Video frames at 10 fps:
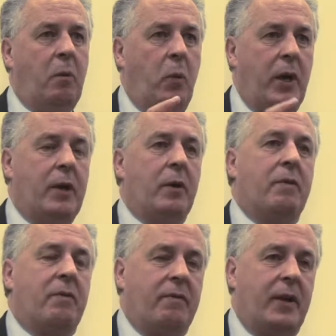We're looking
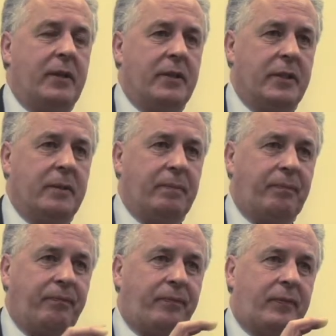for funds
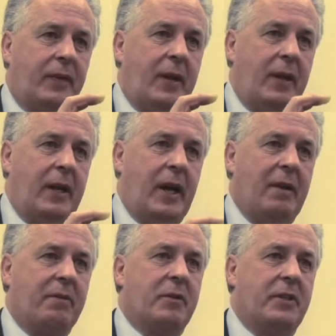that
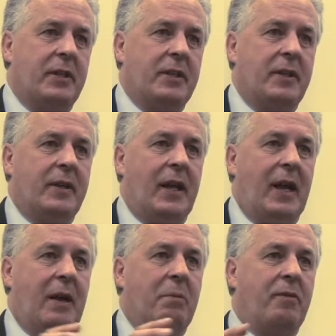have consistent
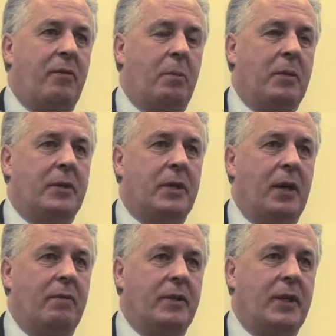outperformance
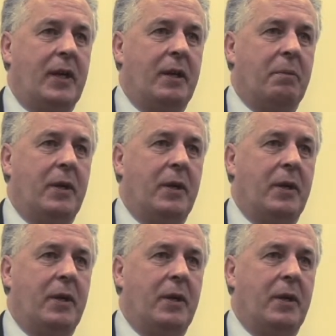over time.